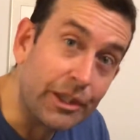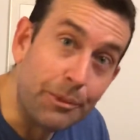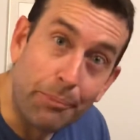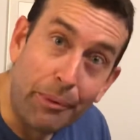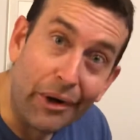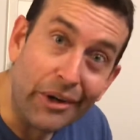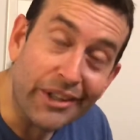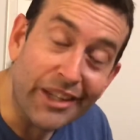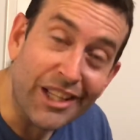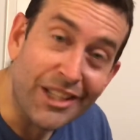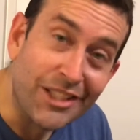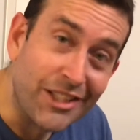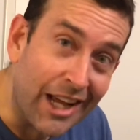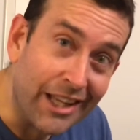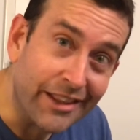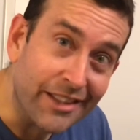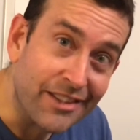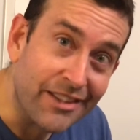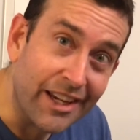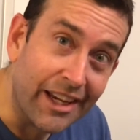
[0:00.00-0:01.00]
part that's
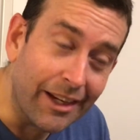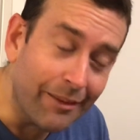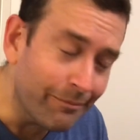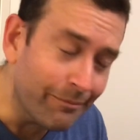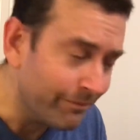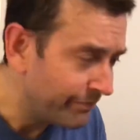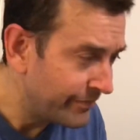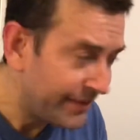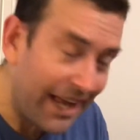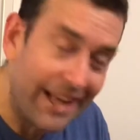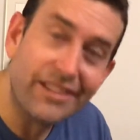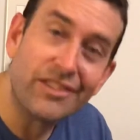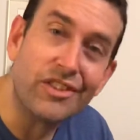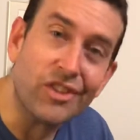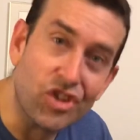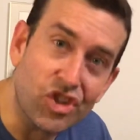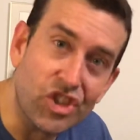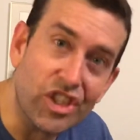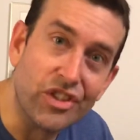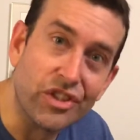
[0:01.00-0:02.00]
not the same. That's the
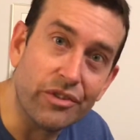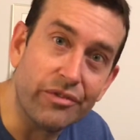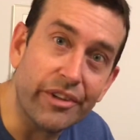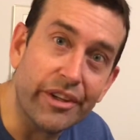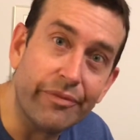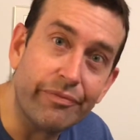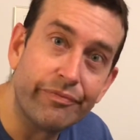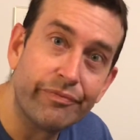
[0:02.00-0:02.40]
gist of it.